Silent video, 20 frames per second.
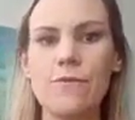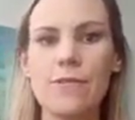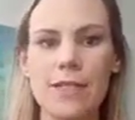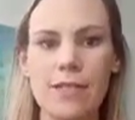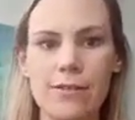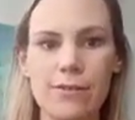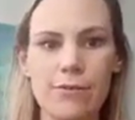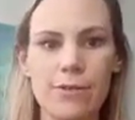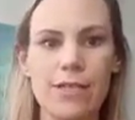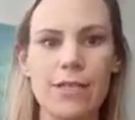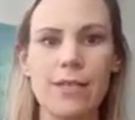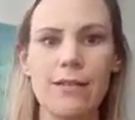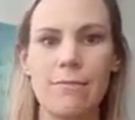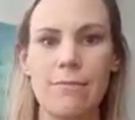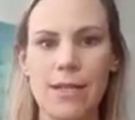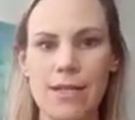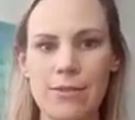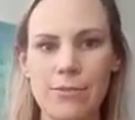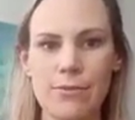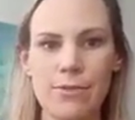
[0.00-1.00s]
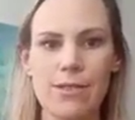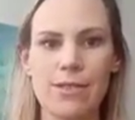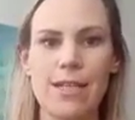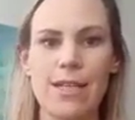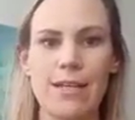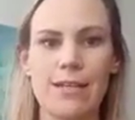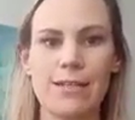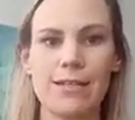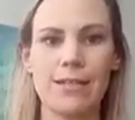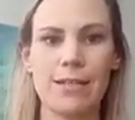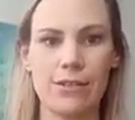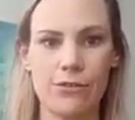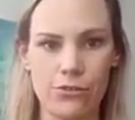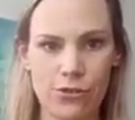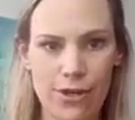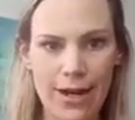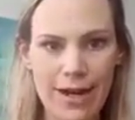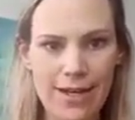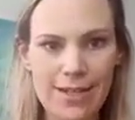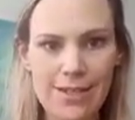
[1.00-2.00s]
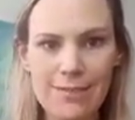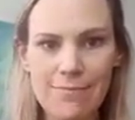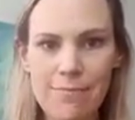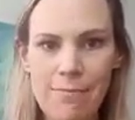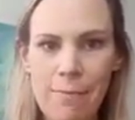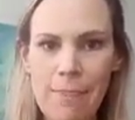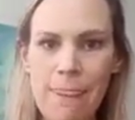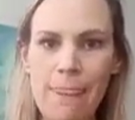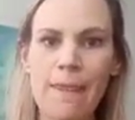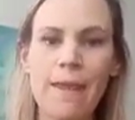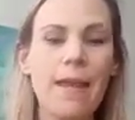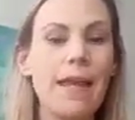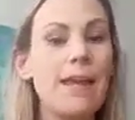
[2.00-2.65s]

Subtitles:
signals to the muscle to tell it to contract,